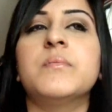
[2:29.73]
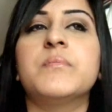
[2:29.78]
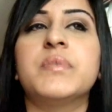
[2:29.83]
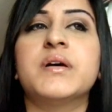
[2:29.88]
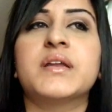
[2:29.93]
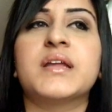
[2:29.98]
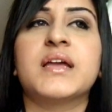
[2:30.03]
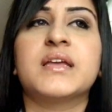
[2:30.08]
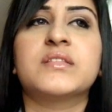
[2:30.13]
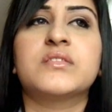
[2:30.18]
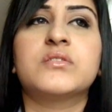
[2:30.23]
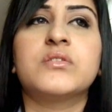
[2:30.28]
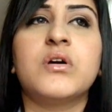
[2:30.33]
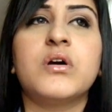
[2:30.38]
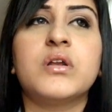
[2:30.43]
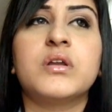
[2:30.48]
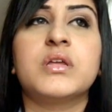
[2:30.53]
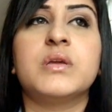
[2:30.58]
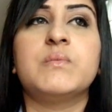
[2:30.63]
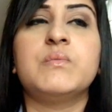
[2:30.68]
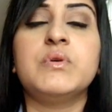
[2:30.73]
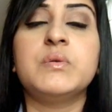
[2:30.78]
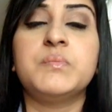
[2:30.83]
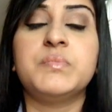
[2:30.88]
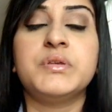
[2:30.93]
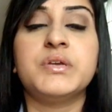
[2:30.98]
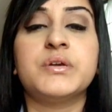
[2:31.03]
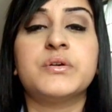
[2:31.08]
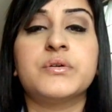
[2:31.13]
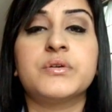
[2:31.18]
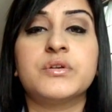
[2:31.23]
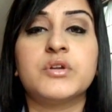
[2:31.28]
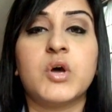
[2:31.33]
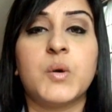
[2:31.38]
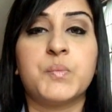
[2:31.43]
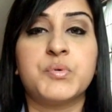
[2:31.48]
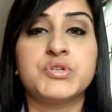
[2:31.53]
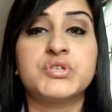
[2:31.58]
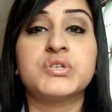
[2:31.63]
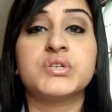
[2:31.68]
but I thought it would be a good
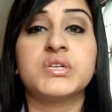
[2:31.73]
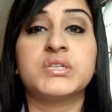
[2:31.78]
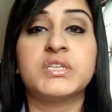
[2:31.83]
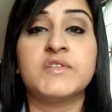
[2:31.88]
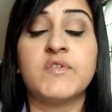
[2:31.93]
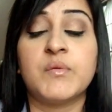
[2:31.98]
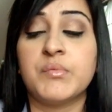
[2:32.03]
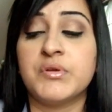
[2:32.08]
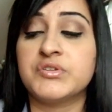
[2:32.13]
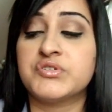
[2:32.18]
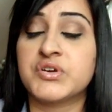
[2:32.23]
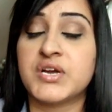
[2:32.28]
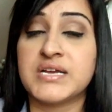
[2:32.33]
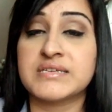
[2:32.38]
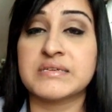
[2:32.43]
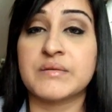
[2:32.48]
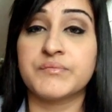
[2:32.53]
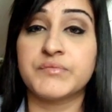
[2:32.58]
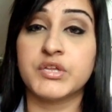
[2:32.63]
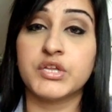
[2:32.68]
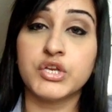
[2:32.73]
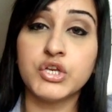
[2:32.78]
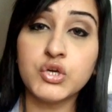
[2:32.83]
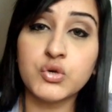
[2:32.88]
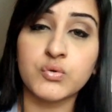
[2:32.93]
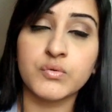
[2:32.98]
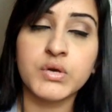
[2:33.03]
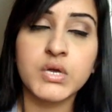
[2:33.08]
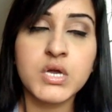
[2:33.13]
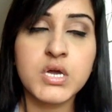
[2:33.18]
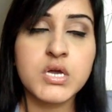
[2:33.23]
opportunity for me to try something new.